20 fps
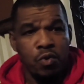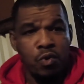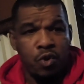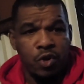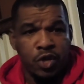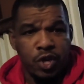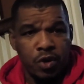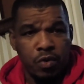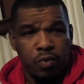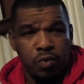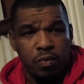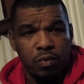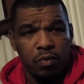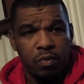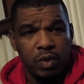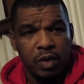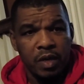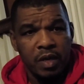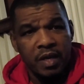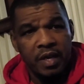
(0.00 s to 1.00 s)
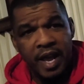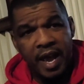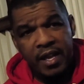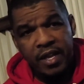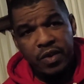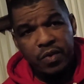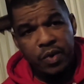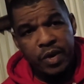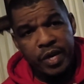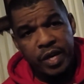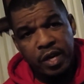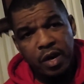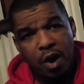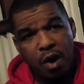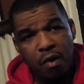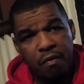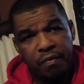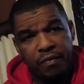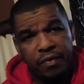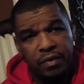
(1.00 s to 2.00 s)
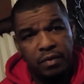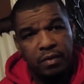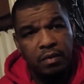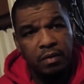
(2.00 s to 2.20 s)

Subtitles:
on you. Now you in the coffin.